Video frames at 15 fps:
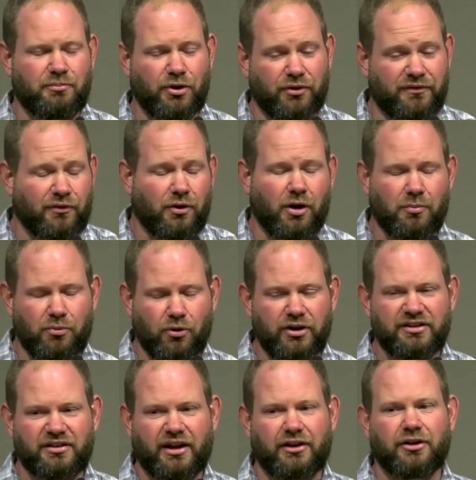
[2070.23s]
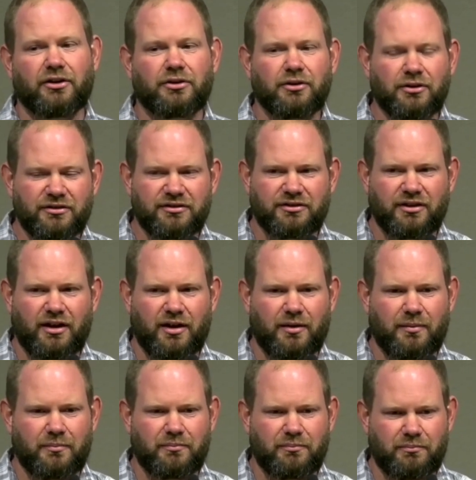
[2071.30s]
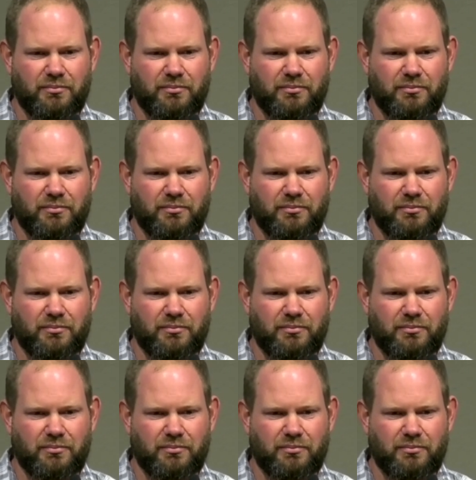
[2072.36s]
both for our boys and our girls, um,